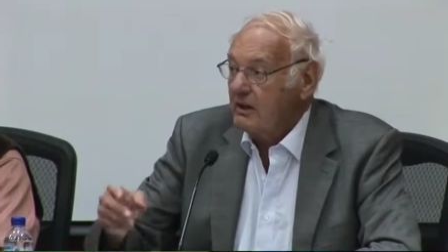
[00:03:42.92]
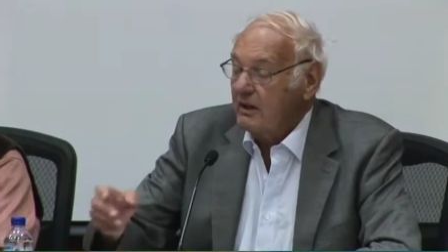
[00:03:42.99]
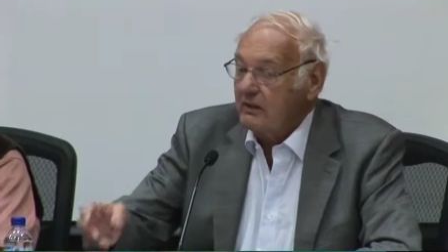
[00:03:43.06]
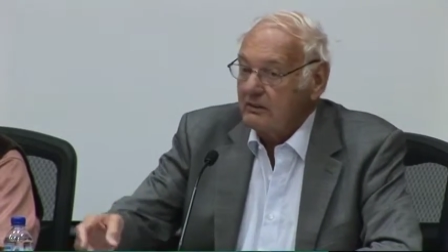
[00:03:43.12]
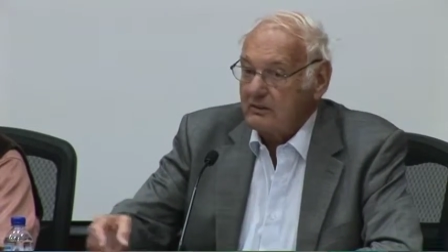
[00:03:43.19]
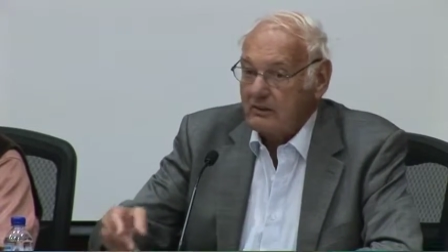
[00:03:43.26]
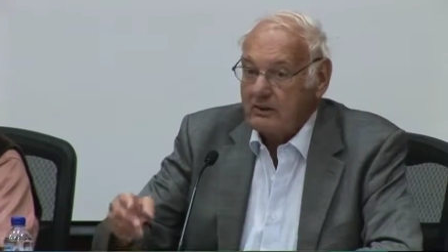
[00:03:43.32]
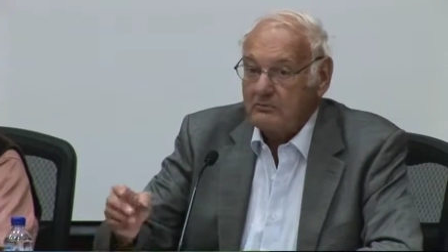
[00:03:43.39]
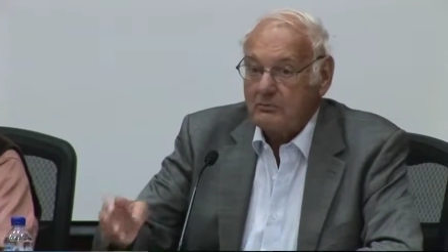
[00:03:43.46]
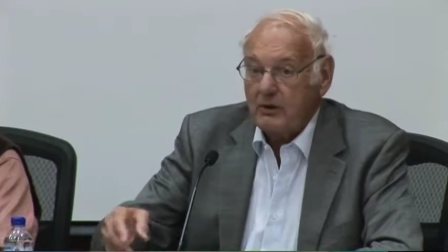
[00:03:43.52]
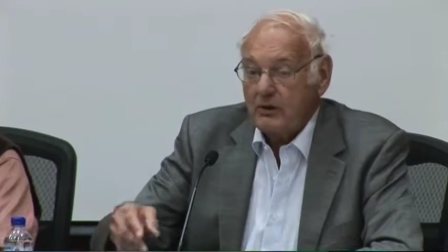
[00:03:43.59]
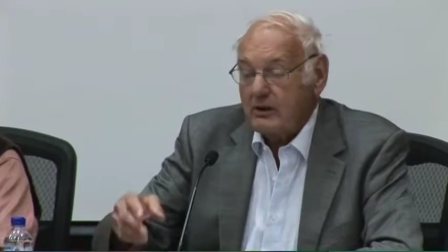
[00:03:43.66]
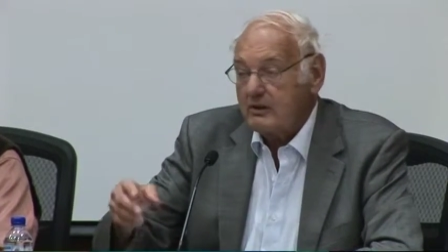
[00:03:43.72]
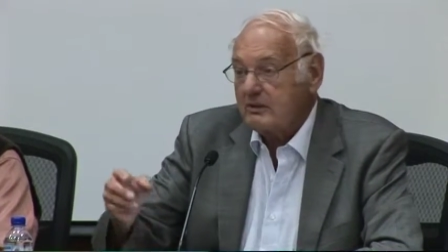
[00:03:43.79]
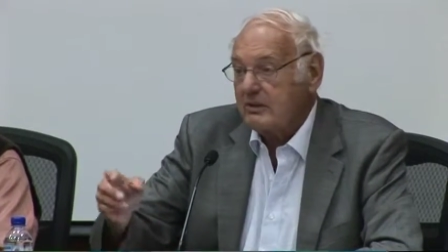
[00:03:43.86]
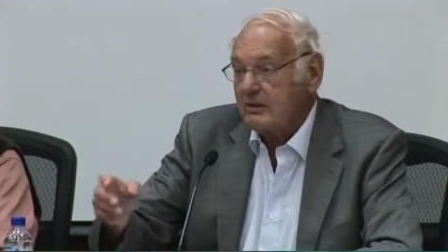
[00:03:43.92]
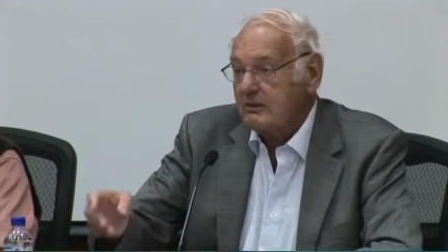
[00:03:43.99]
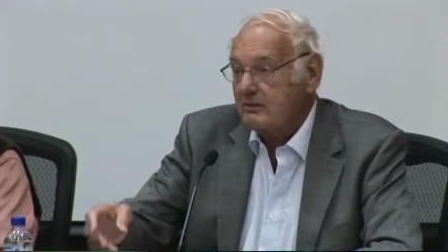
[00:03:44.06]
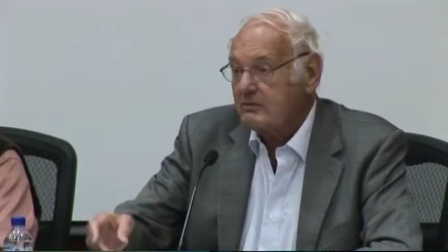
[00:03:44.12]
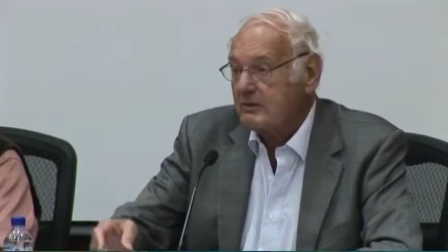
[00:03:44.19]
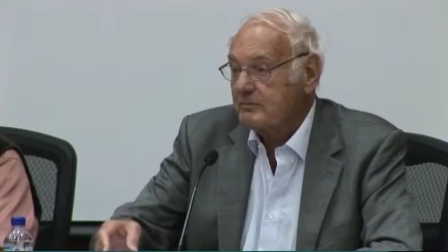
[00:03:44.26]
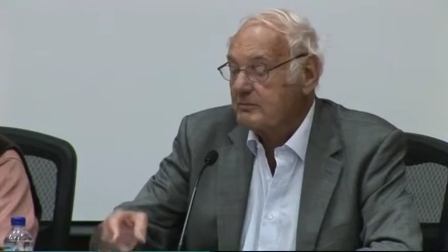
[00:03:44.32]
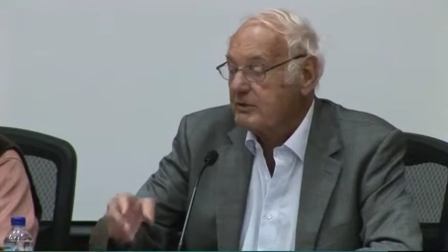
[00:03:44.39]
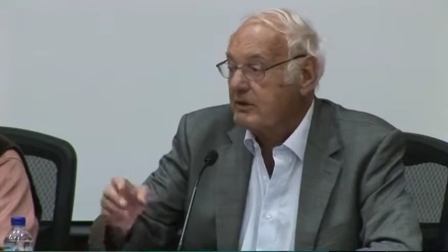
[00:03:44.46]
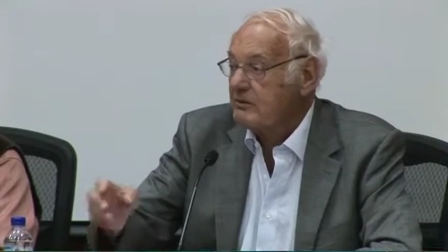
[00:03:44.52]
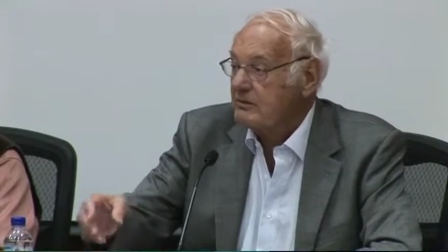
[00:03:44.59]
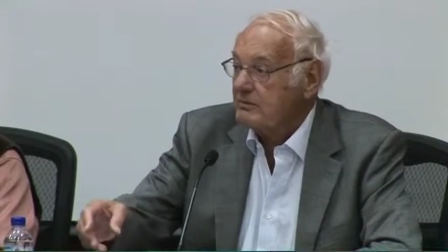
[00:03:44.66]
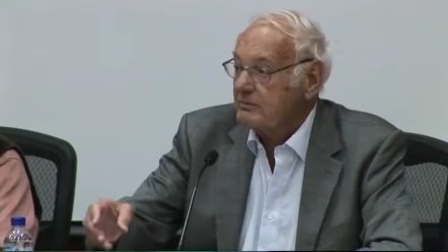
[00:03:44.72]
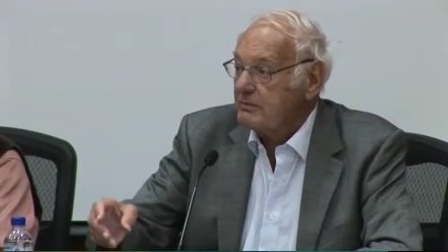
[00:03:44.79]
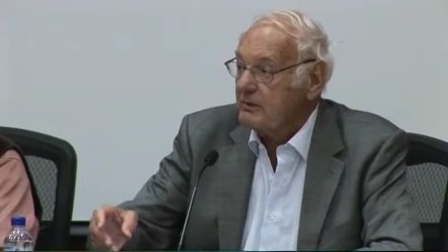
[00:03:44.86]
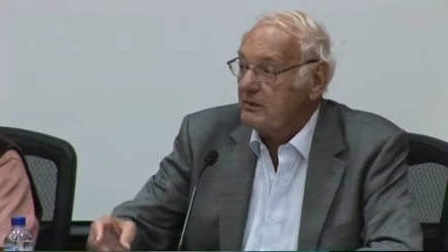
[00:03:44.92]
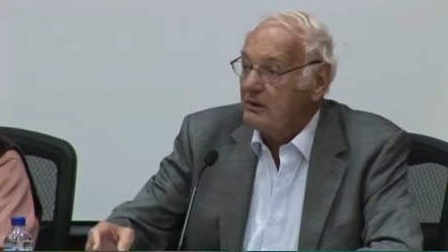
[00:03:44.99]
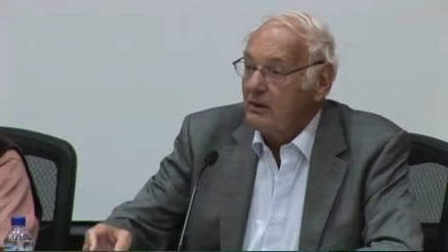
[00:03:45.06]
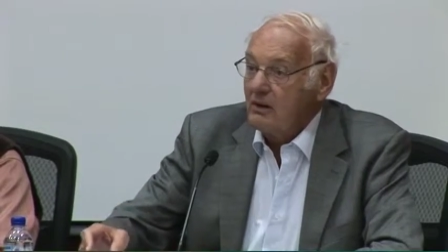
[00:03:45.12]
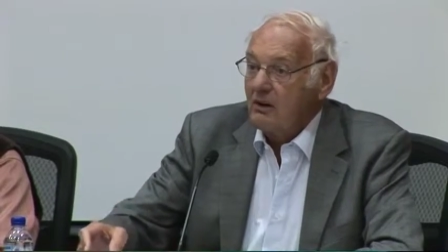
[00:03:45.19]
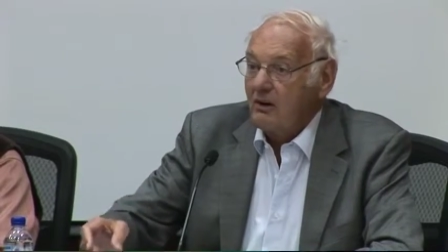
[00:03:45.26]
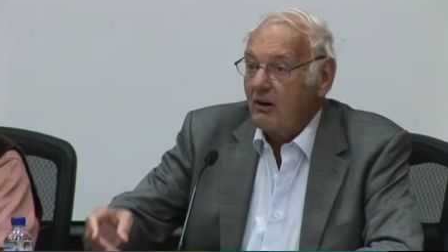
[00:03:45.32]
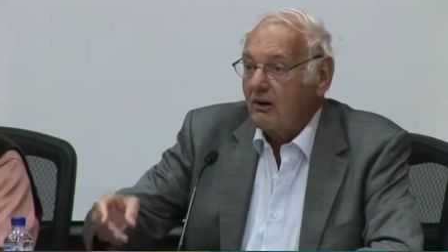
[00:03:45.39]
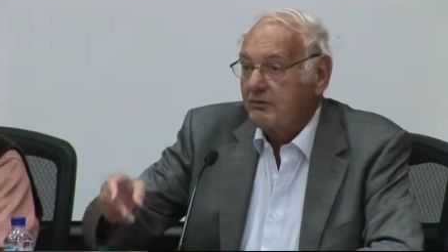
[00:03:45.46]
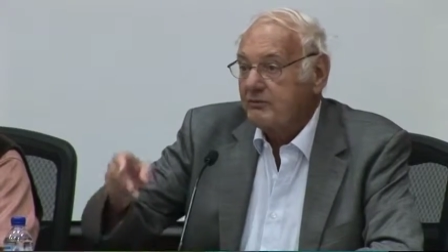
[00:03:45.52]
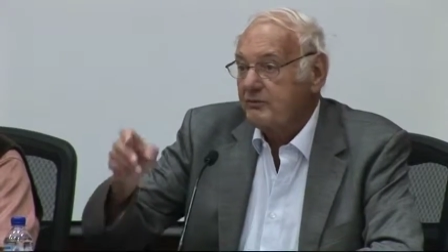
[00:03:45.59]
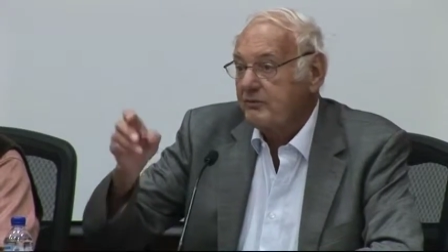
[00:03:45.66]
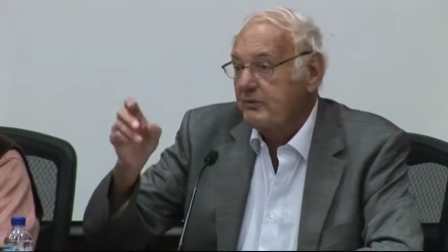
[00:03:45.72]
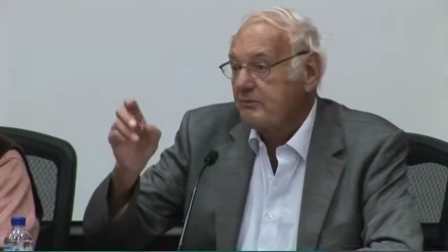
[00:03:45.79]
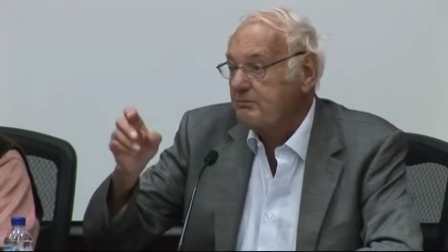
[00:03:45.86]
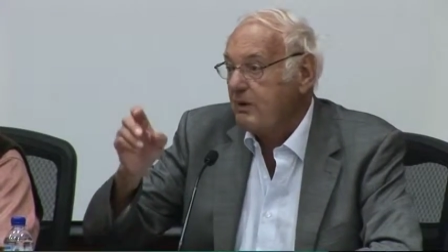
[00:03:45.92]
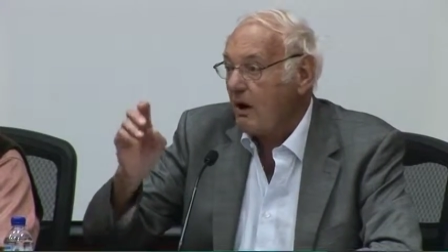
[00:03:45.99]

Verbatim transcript: and in politics the principle of uh,